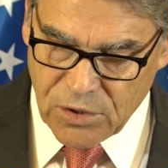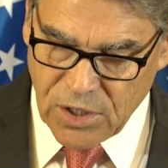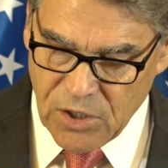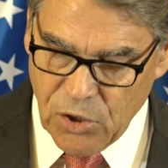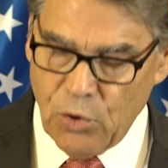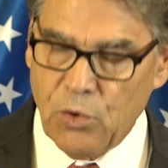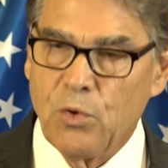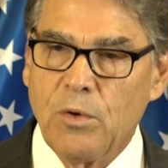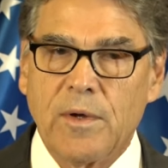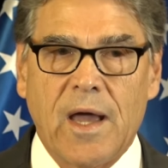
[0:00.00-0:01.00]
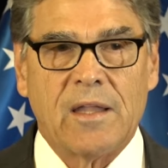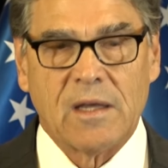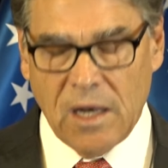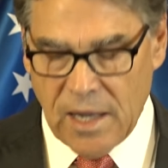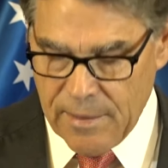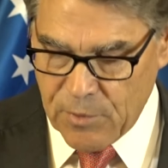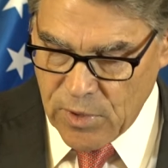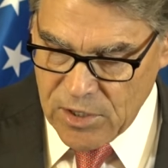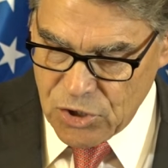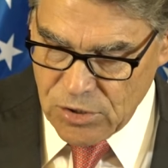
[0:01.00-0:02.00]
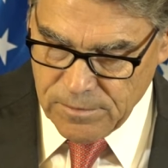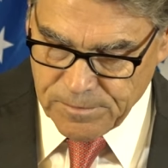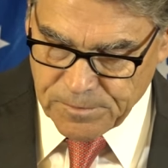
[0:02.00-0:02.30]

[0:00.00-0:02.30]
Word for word: that they do and the collaboration,